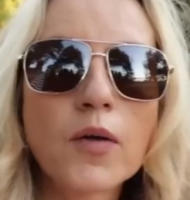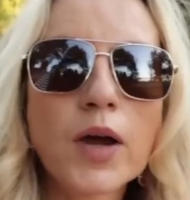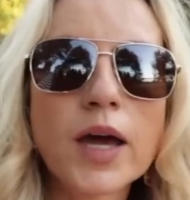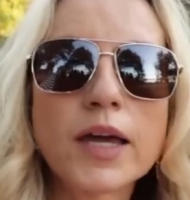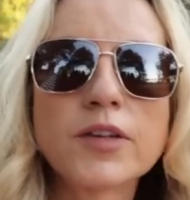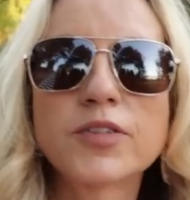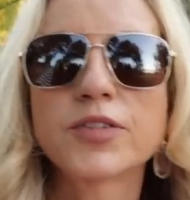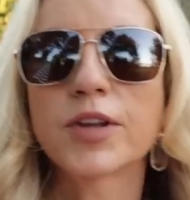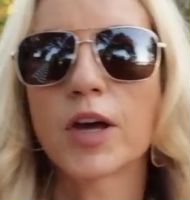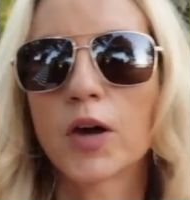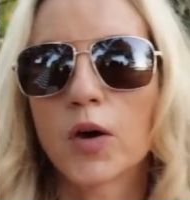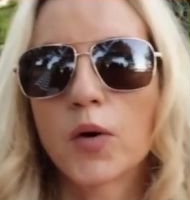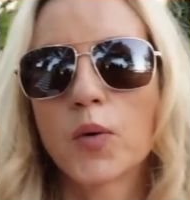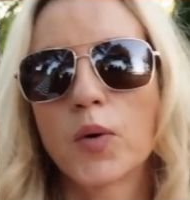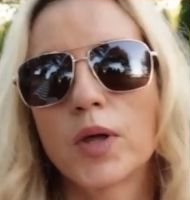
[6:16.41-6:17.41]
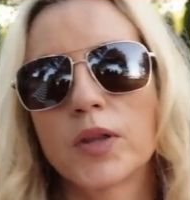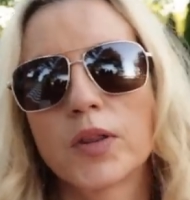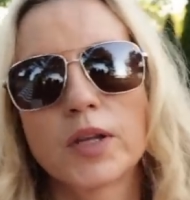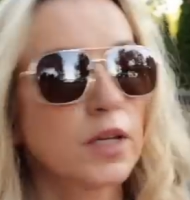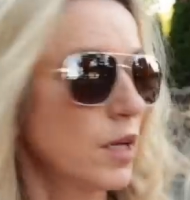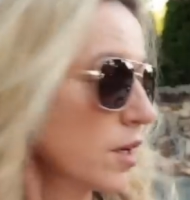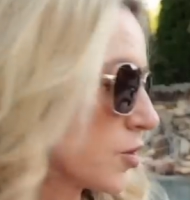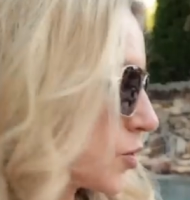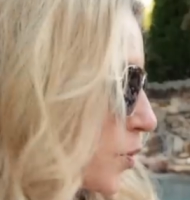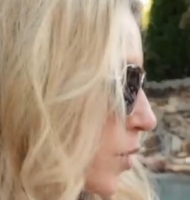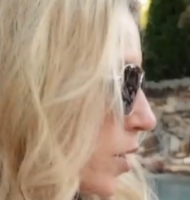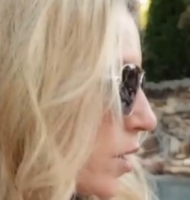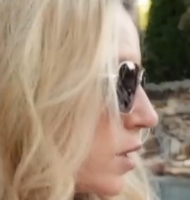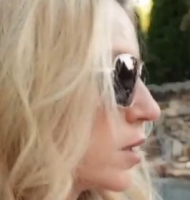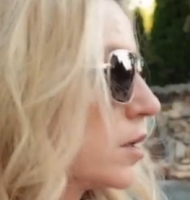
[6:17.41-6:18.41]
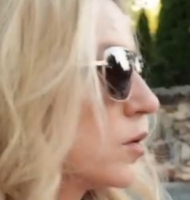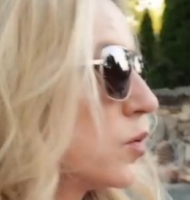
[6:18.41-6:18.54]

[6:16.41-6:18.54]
Okay, so the next one,